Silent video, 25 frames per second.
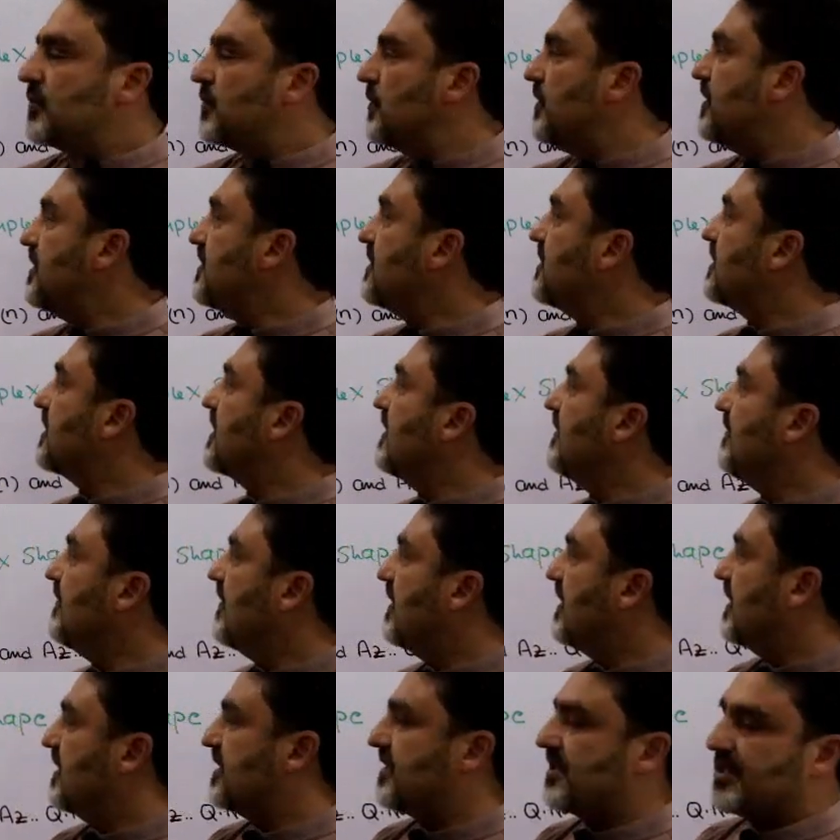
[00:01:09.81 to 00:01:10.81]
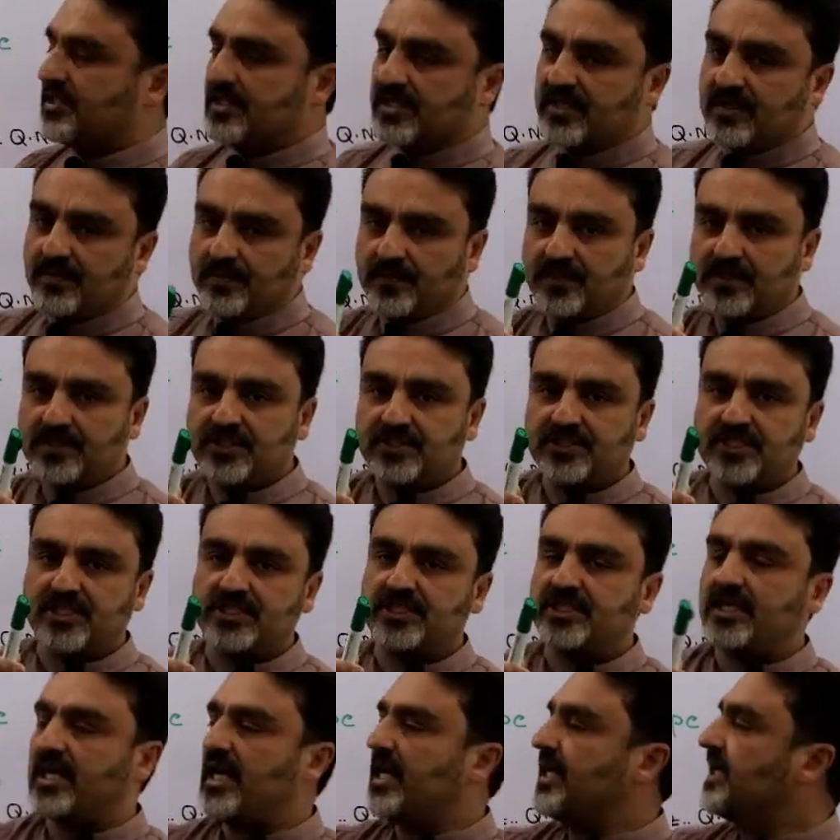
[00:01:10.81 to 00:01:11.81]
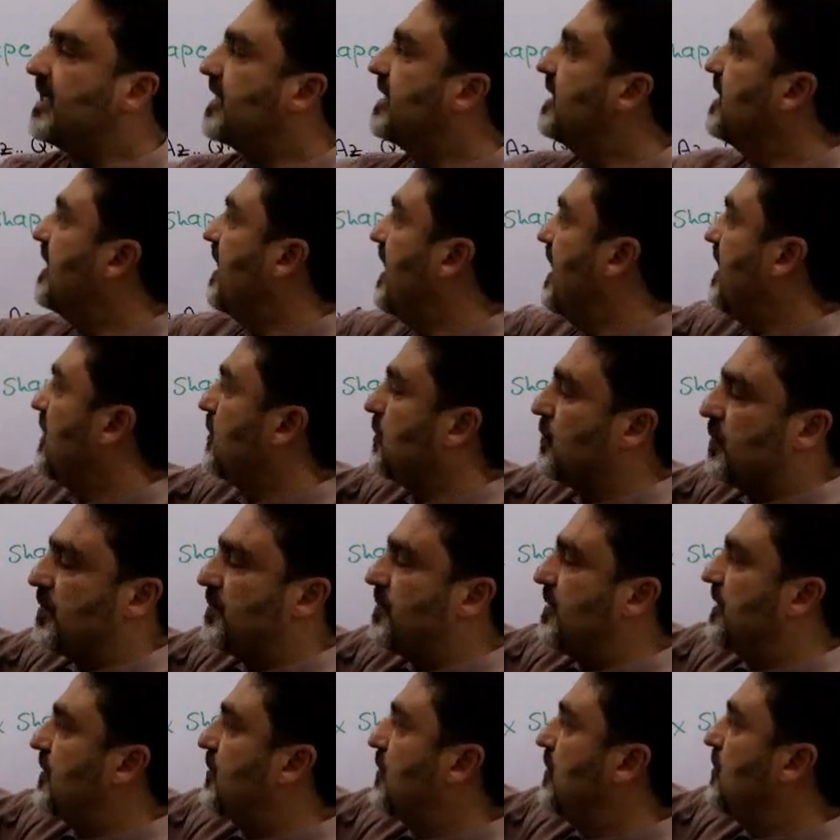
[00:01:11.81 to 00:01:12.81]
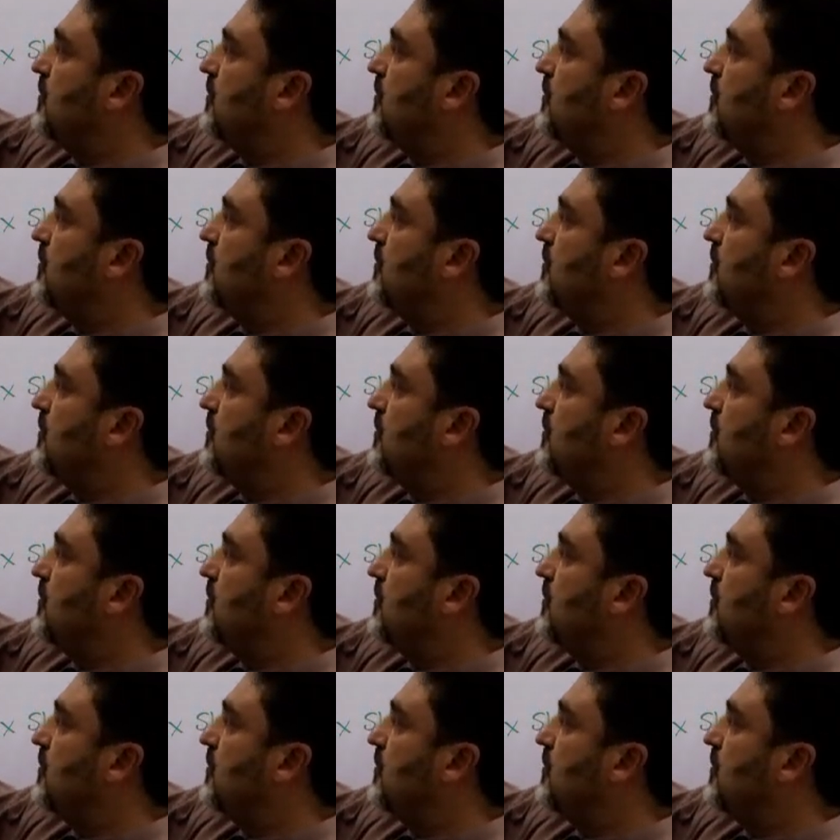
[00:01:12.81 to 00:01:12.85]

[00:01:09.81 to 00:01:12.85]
So it's give us the numbers just like L could be